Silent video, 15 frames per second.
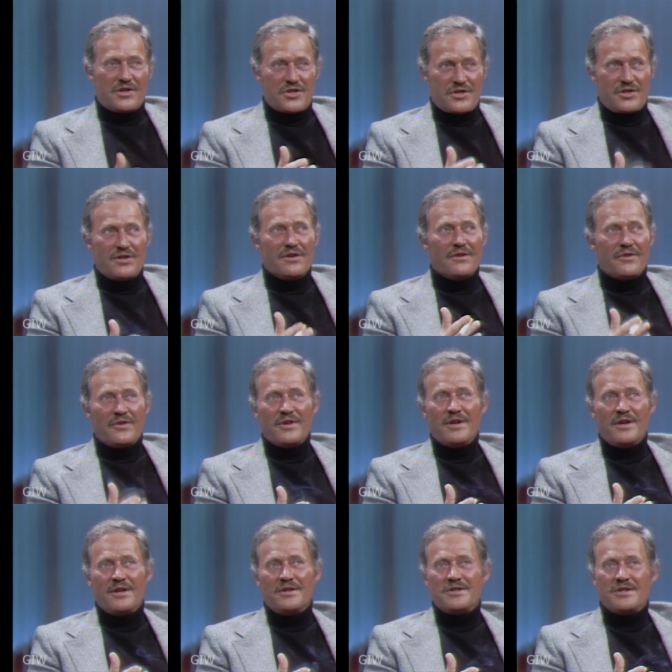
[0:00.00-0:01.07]
certain
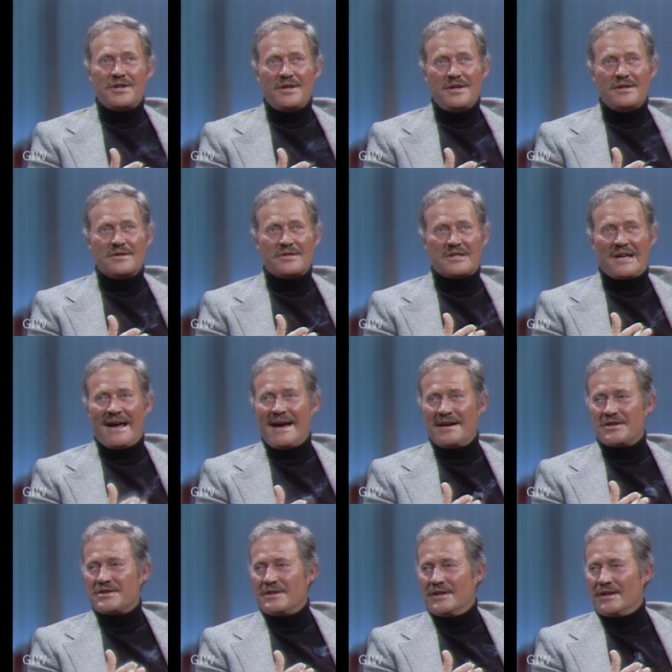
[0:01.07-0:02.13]
things he is
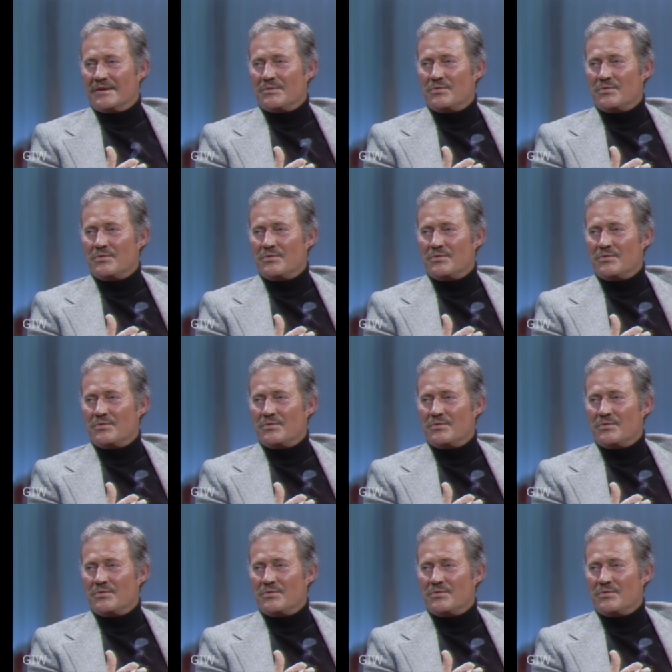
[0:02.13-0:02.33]
cast in